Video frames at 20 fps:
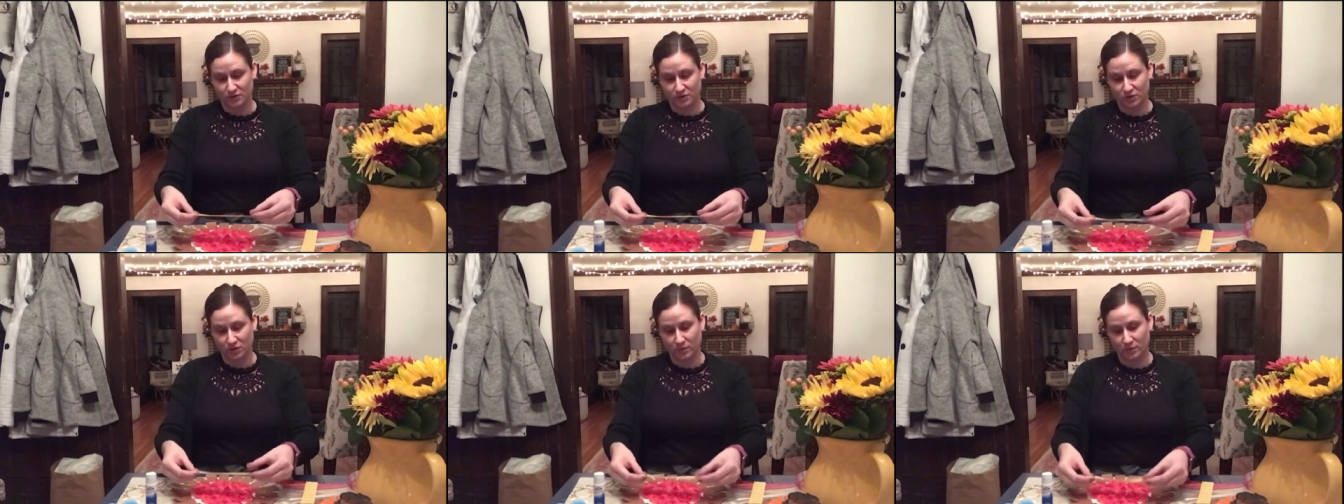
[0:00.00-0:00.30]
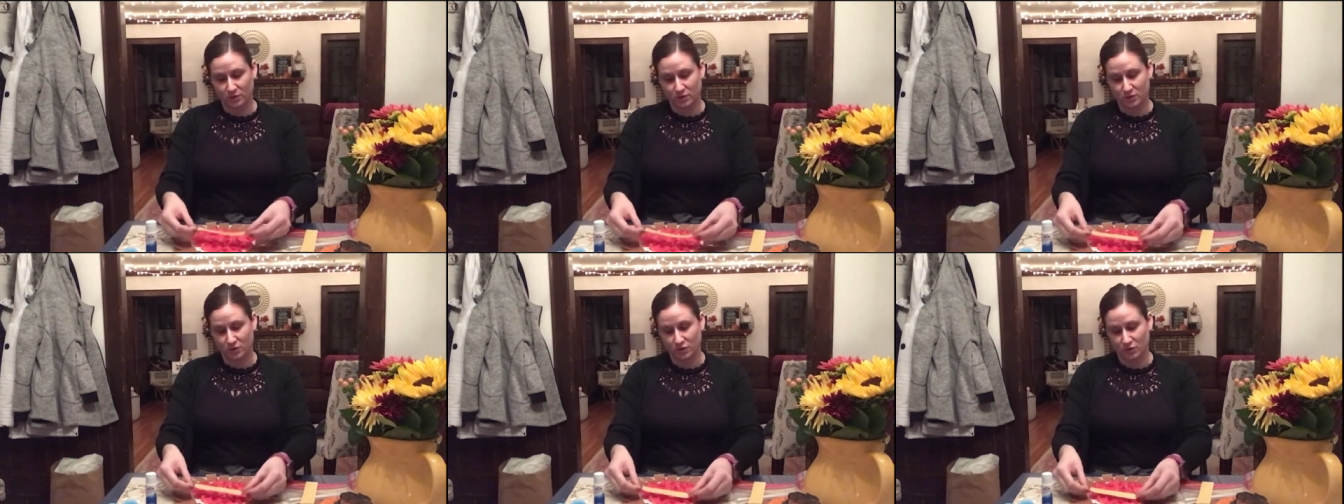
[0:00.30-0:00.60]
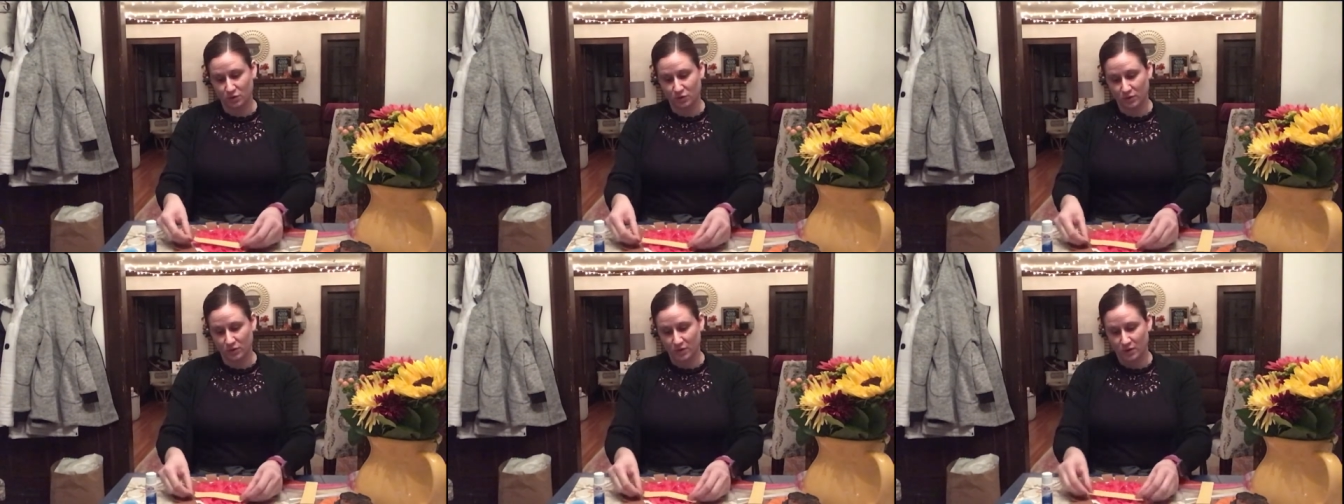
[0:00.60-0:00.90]
So I'm gonna
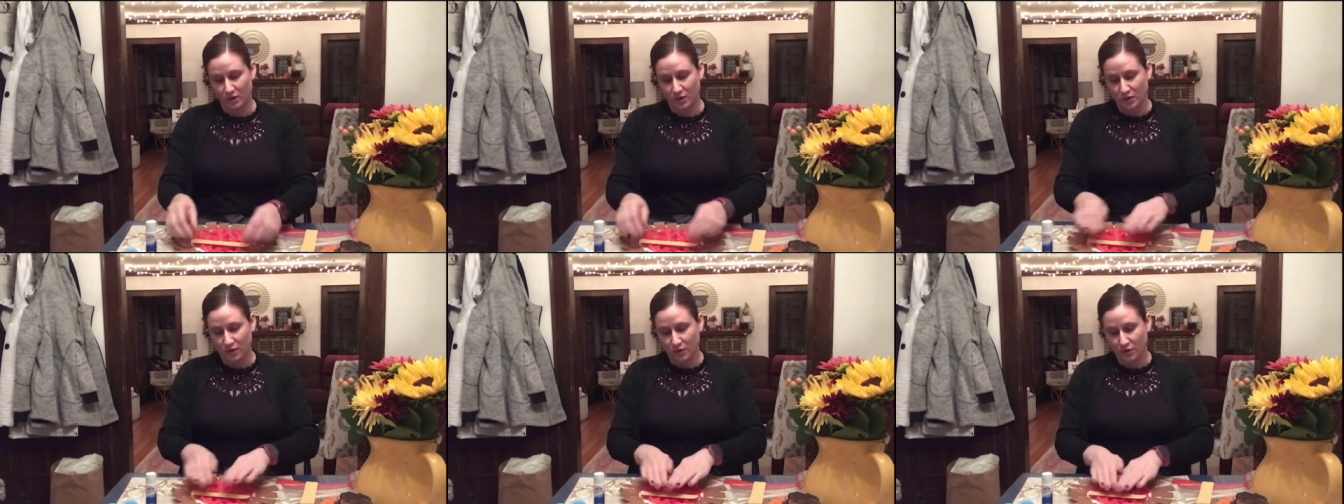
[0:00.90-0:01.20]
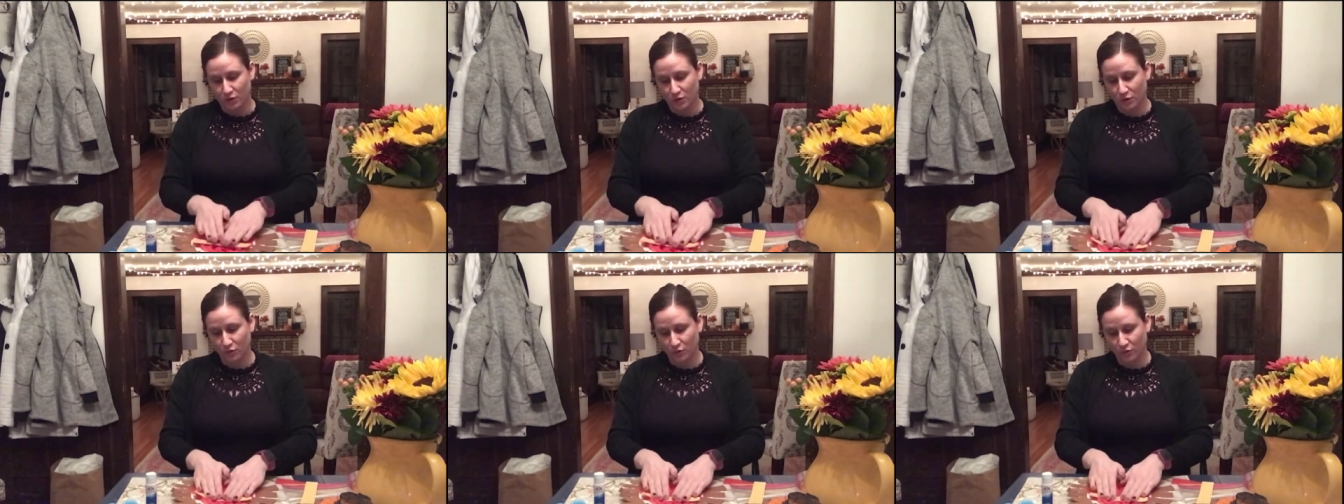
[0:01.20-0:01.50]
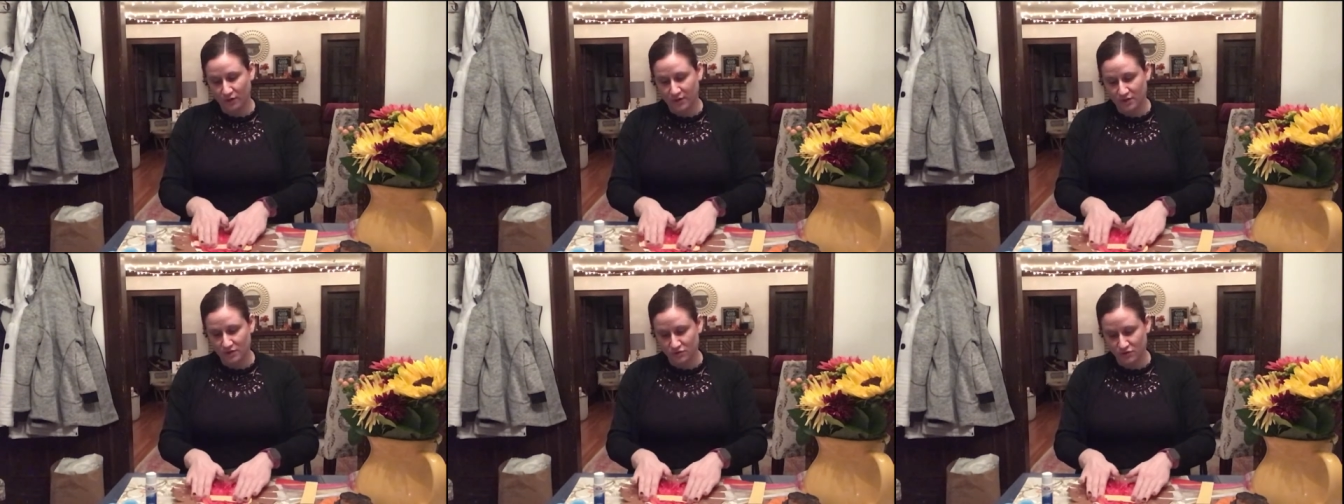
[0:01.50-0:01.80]
do
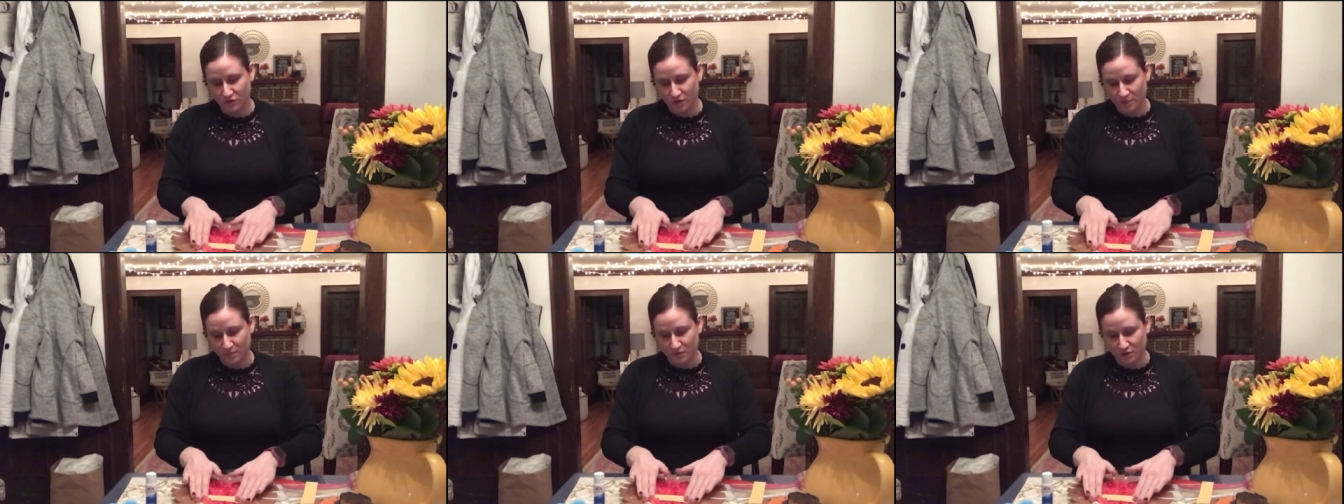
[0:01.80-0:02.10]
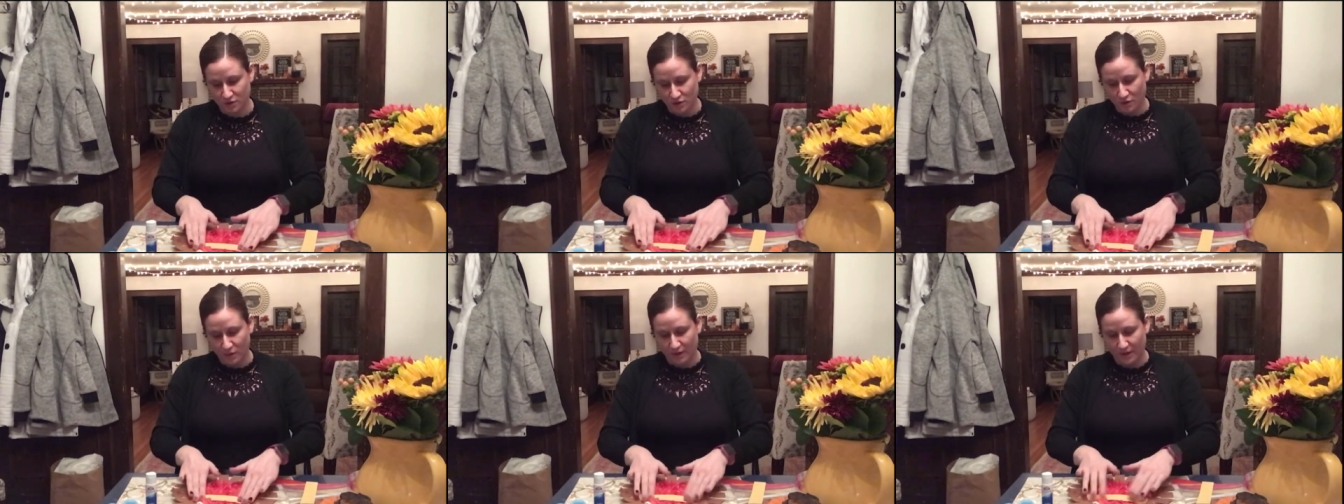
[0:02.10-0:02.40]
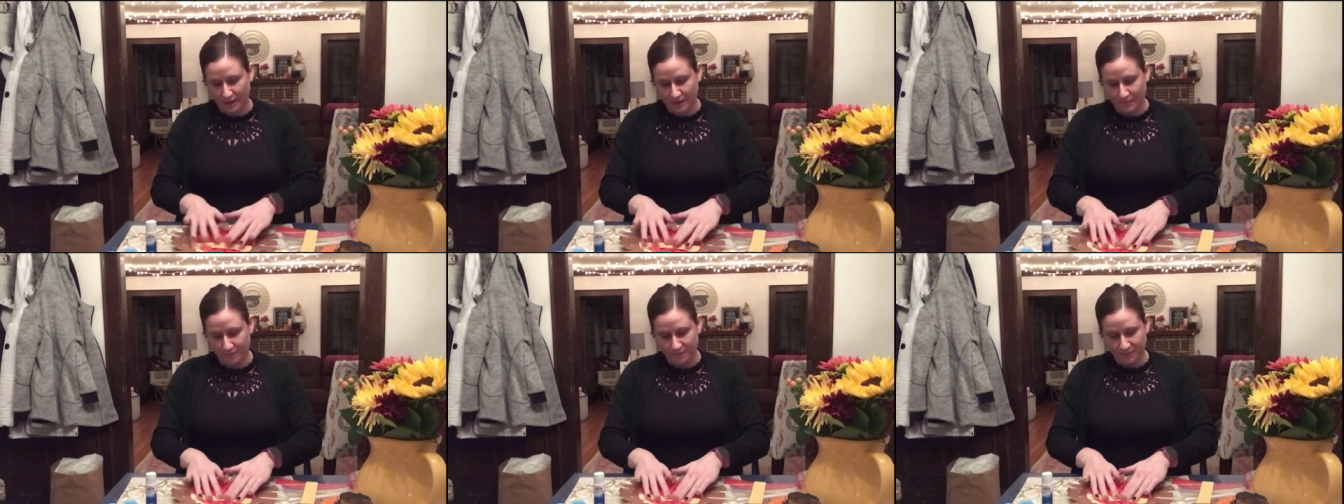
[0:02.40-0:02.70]
three strips
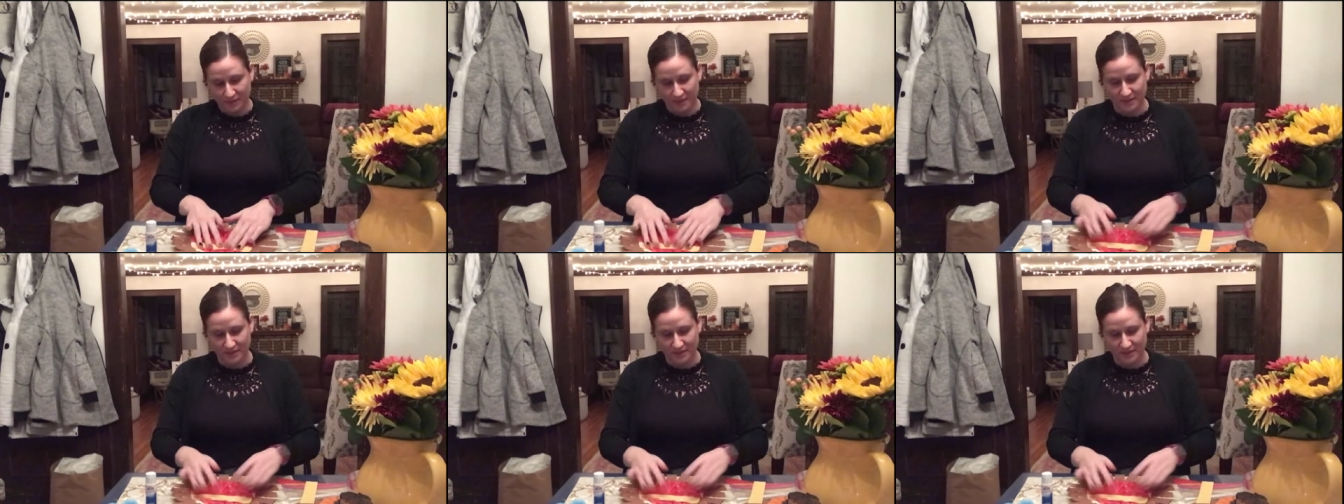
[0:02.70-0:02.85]
going